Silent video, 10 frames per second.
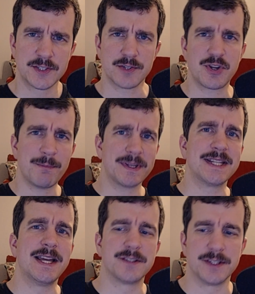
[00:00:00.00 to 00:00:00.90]
So jumping
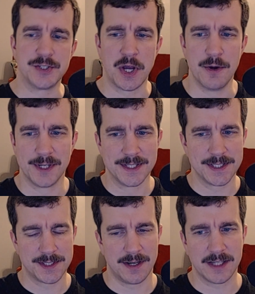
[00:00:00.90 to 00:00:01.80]
down to the
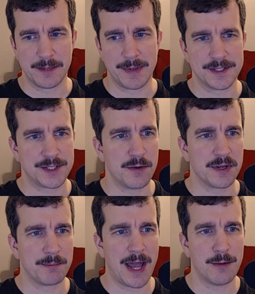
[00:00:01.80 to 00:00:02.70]
tokens and talking about this
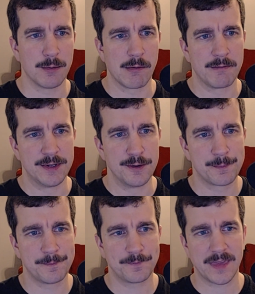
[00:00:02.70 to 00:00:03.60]
token power
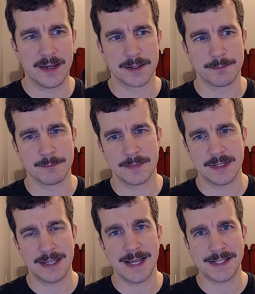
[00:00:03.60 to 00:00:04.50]
review,
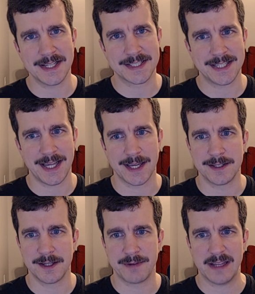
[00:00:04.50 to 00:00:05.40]
like I
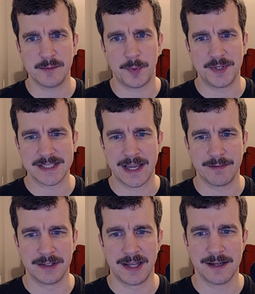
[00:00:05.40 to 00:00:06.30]
said, Unfathomable doesn't
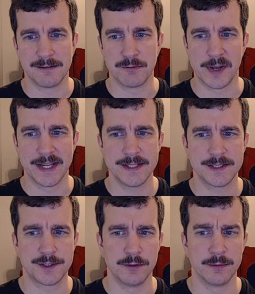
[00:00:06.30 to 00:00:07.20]
have a lot of
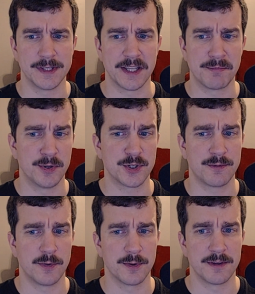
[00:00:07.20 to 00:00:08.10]
ways to really push
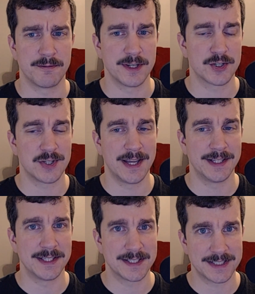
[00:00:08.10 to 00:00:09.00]
for the finish
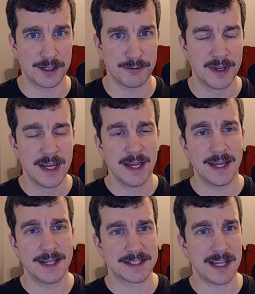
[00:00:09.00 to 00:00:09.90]
line itself,
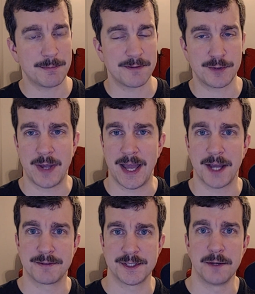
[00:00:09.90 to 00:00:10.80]
except if you
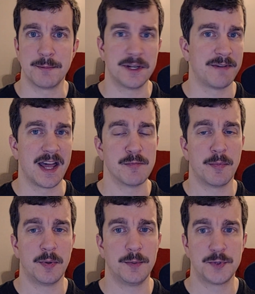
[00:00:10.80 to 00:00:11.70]
have some
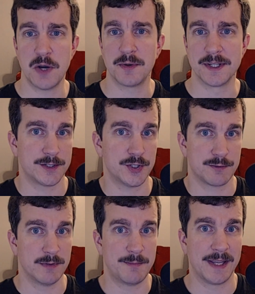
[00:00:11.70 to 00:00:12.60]
Unfathomable tokens.
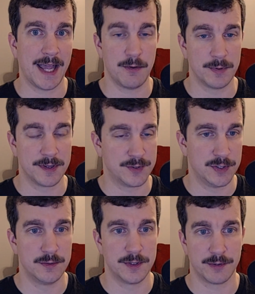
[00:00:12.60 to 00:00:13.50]
Just reaping out with
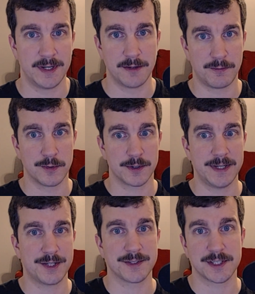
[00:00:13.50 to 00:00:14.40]
2 to 3 to 4
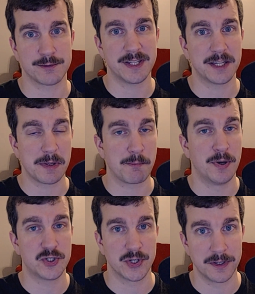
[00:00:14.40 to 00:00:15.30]
creatures is really going to be
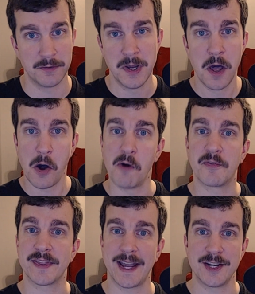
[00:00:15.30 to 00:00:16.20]
pushing you
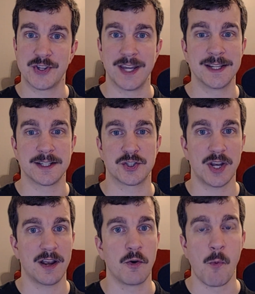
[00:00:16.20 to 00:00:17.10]
over the edge, getting to
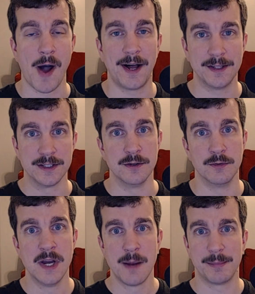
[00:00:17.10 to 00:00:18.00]
check while
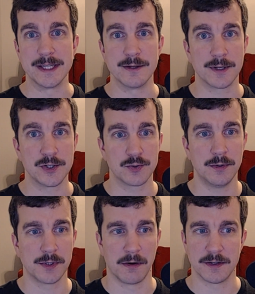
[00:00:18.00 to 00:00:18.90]
you play your
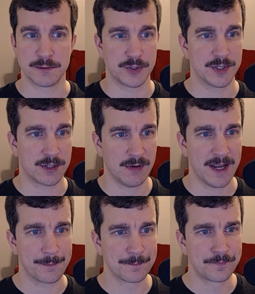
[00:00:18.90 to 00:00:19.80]
control cards, which is
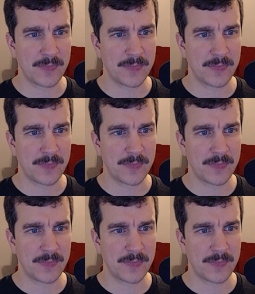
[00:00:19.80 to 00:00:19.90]
great.